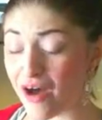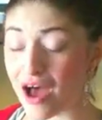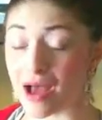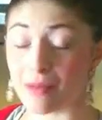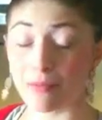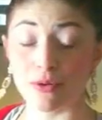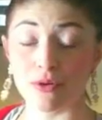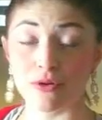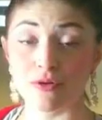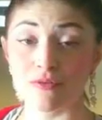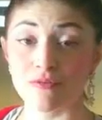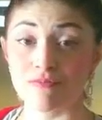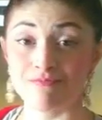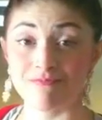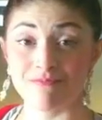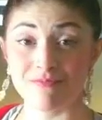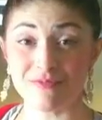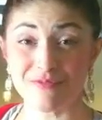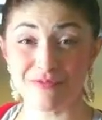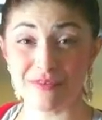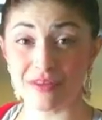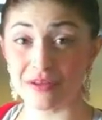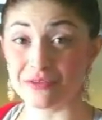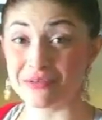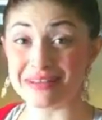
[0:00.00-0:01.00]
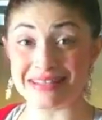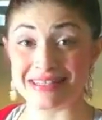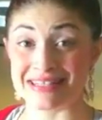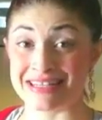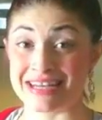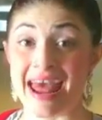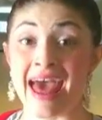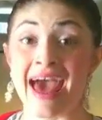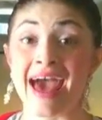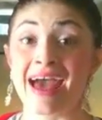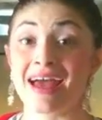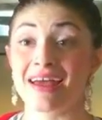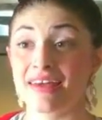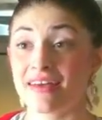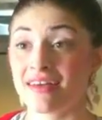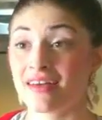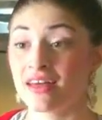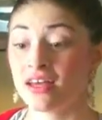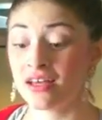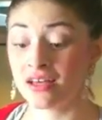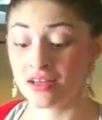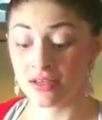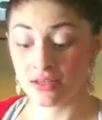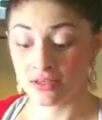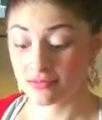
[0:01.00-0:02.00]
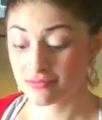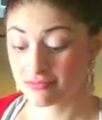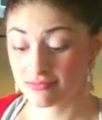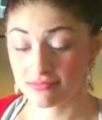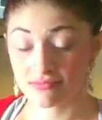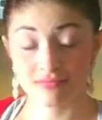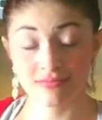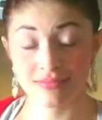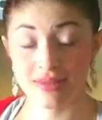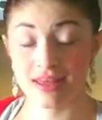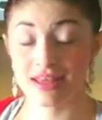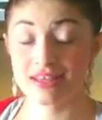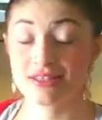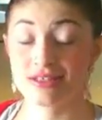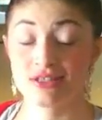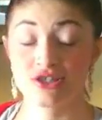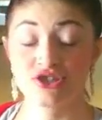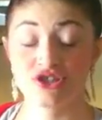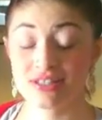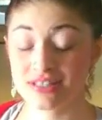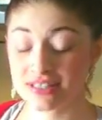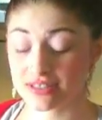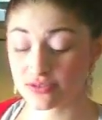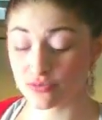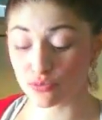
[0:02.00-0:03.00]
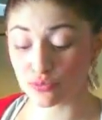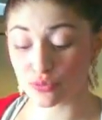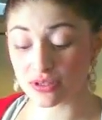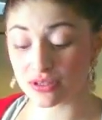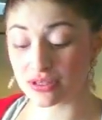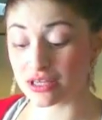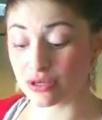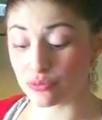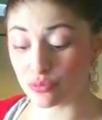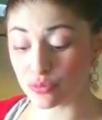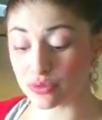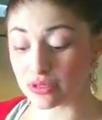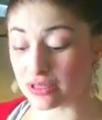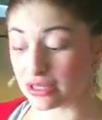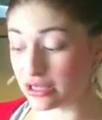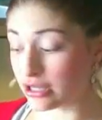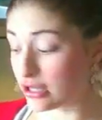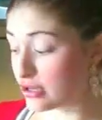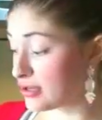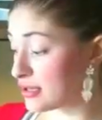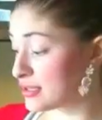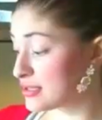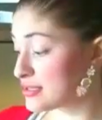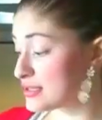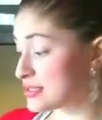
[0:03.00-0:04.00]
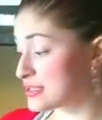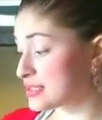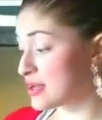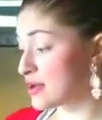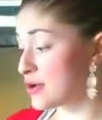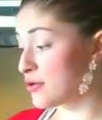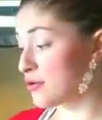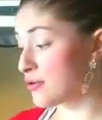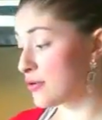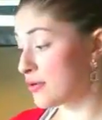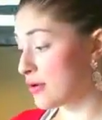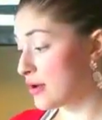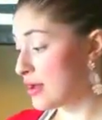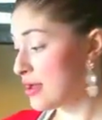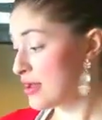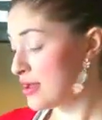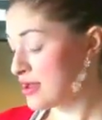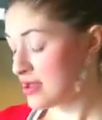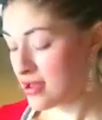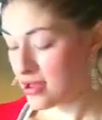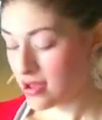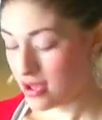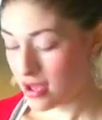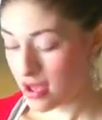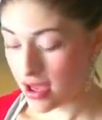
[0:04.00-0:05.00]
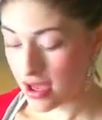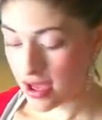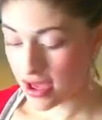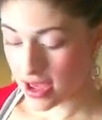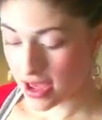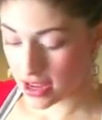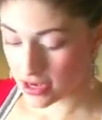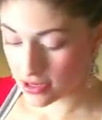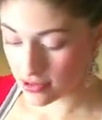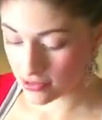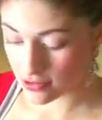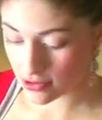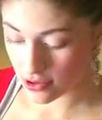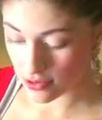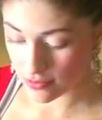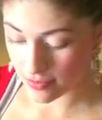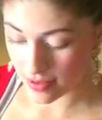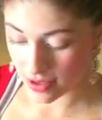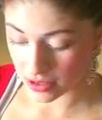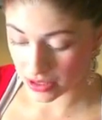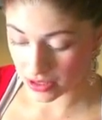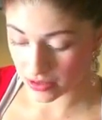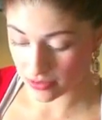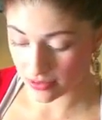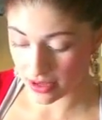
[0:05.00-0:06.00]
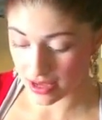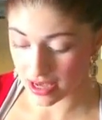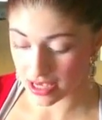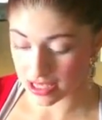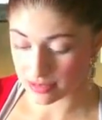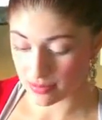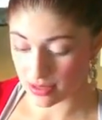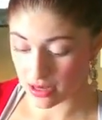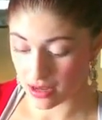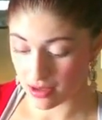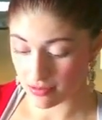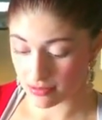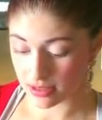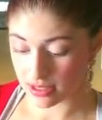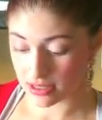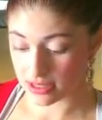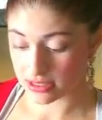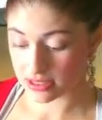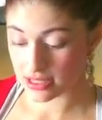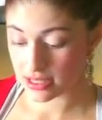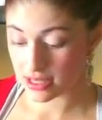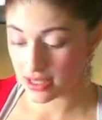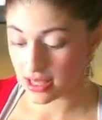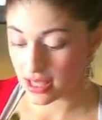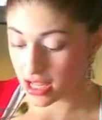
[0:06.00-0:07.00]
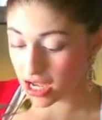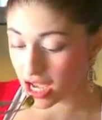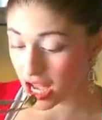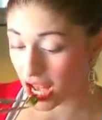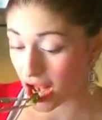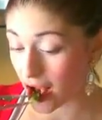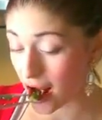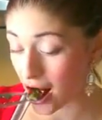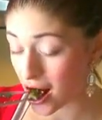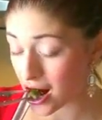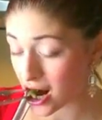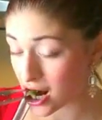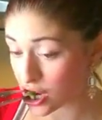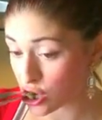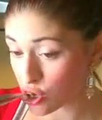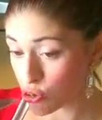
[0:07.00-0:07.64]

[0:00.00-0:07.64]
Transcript: fiber-filled snack. It's just really, really good. So I don't know about you guys, but I'm gonna dig in here.